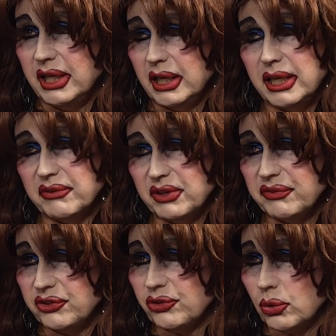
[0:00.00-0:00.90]
even if
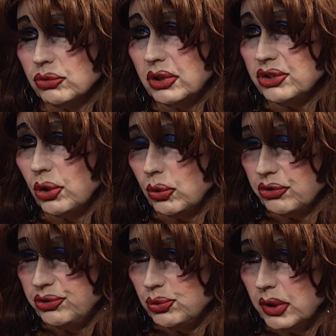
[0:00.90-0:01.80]
it's only told
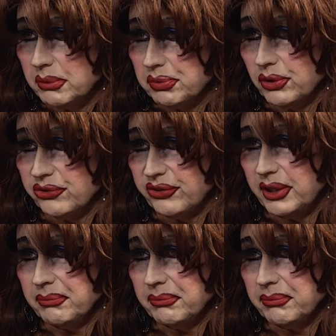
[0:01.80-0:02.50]
through one person.